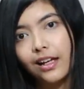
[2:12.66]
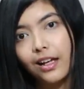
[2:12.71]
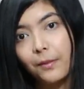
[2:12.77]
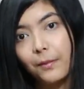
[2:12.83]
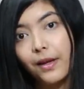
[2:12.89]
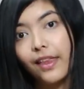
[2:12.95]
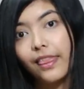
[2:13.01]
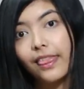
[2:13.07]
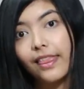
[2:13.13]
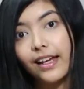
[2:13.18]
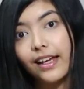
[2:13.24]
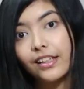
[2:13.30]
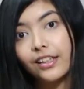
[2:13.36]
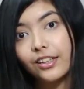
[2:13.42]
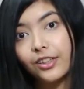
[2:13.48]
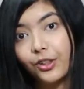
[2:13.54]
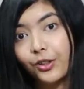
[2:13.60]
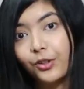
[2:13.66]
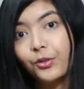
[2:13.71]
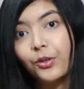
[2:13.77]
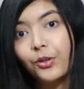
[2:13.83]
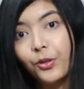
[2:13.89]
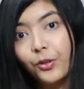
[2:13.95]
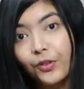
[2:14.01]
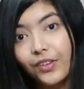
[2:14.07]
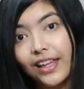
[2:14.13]
comment that you
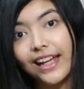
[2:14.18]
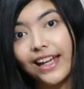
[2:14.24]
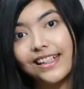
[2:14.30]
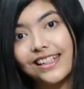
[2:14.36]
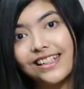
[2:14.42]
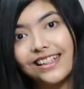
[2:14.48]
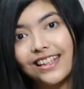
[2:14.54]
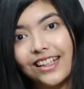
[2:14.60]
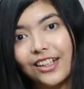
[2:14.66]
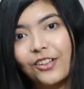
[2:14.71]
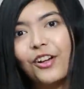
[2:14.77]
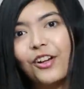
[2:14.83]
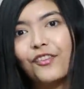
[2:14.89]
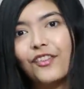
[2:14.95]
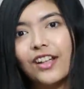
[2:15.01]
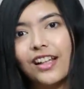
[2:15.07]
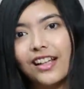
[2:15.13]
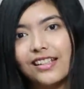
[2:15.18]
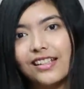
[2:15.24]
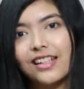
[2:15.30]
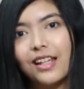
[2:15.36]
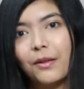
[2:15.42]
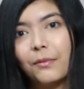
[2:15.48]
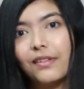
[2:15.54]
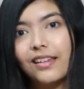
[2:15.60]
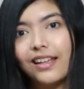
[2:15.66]
know that they don't have a last
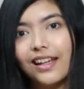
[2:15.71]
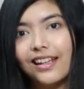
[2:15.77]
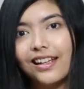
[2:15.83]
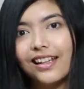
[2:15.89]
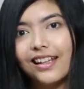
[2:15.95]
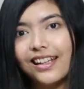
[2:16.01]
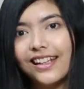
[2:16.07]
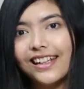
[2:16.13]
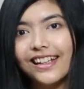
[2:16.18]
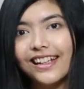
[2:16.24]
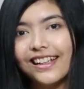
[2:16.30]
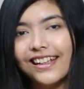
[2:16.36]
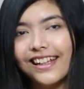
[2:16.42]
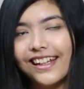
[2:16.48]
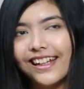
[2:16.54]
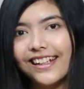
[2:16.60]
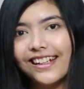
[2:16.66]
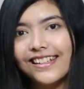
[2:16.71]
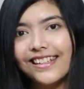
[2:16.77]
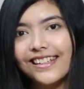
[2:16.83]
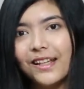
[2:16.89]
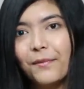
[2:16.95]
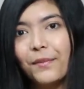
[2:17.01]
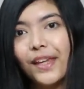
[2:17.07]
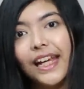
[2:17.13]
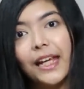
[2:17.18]
name. That it it is
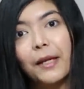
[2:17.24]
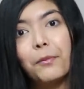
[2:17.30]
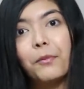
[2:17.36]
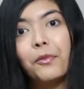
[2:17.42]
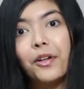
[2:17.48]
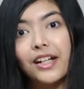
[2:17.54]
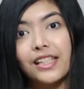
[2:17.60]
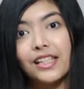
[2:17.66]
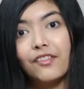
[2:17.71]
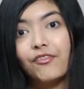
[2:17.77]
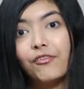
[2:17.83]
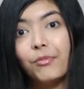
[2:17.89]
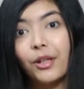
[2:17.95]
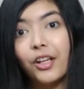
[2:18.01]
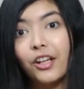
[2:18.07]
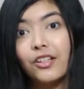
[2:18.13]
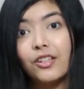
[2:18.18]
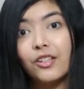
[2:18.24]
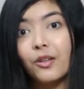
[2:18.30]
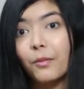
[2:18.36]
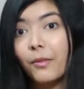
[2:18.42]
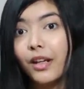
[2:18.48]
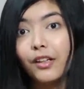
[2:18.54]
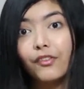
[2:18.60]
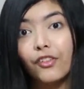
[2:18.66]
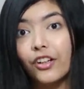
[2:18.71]
something impressive because
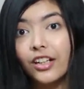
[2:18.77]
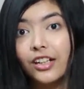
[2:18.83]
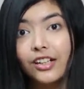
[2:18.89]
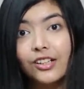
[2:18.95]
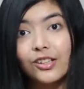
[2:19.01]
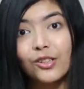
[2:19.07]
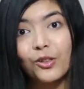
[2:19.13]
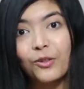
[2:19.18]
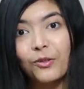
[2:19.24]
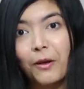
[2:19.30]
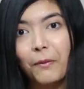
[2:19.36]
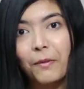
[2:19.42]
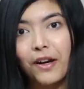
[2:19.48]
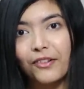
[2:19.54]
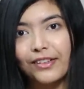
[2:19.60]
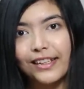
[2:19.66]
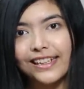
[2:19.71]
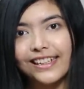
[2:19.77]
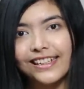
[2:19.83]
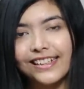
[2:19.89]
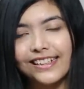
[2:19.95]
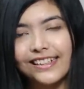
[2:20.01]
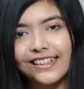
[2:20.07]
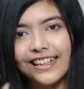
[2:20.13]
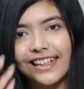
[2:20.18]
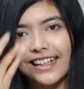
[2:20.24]
not many foreigners know about it.
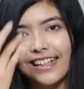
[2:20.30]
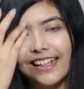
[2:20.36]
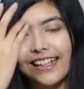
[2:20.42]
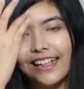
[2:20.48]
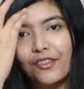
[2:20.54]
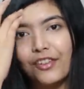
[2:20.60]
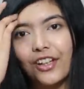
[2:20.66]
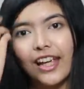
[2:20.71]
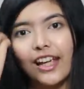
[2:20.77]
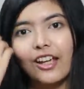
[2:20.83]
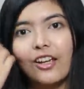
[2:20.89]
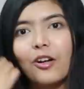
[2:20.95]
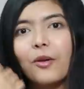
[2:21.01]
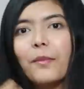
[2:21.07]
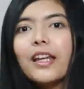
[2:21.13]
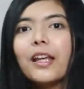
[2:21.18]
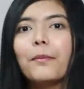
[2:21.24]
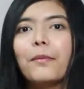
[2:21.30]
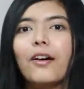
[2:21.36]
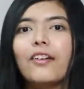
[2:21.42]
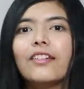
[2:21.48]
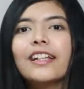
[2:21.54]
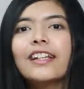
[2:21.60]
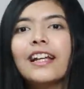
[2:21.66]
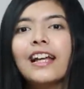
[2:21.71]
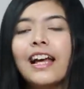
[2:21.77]
And if you can comment about
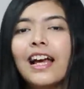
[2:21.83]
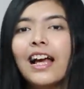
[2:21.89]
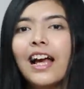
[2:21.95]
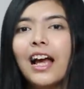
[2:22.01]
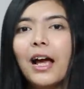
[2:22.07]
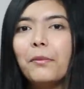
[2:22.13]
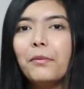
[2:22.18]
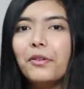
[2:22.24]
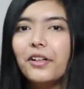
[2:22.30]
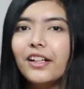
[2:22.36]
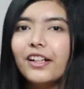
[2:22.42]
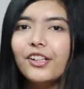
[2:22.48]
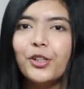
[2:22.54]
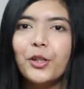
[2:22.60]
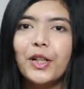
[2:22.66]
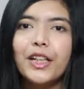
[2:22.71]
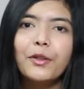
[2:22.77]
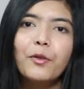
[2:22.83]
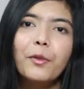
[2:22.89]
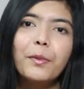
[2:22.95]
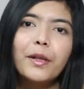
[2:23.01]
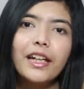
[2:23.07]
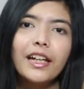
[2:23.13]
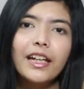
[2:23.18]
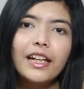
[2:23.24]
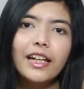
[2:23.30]
it, I'm pretty sure they will
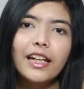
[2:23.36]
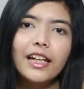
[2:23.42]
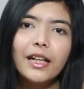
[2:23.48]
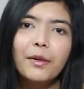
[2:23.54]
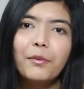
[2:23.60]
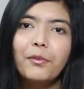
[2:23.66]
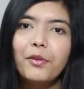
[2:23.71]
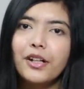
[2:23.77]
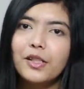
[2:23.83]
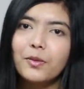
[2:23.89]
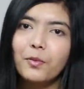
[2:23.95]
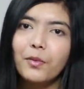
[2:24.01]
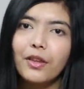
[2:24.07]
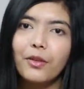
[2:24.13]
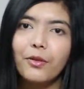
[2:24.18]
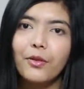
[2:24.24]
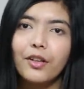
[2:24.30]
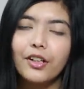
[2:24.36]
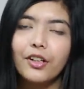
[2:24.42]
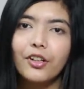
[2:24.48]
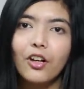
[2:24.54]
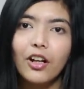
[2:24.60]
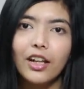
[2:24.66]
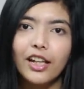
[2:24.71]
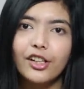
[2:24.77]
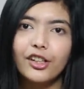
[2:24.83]
be impressed with your
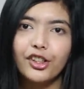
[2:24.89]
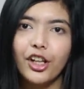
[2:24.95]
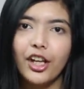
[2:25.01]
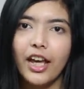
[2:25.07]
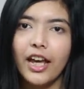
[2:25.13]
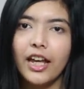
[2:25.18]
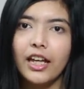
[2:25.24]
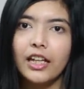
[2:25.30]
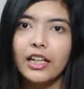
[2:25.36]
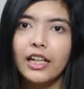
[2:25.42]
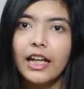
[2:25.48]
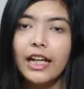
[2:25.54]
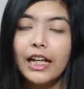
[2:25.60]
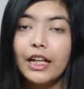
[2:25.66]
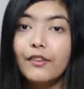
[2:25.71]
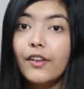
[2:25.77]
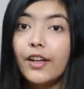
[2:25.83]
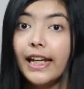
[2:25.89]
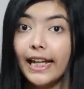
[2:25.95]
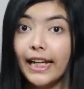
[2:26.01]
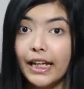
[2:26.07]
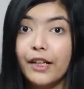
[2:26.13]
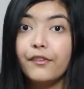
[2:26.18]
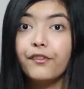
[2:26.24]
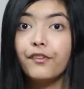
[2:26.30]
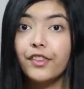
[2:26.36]
knowledge. And even
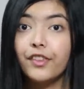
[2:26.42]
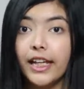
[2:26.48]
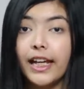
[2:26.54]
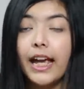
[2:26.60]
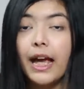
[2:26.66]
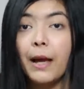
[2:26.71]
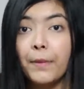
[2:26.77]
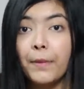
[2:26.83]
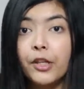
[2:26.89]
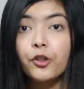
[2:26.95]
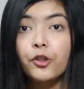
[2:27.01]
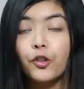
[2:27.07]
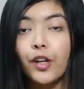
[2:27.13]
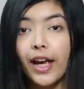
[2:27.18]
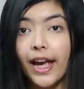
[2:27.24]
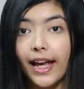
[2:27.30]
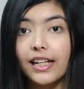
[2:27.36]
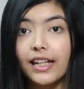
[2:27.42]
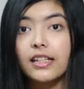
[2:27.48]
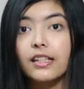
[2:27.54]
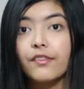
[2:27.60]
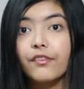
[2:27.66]
if they happen to have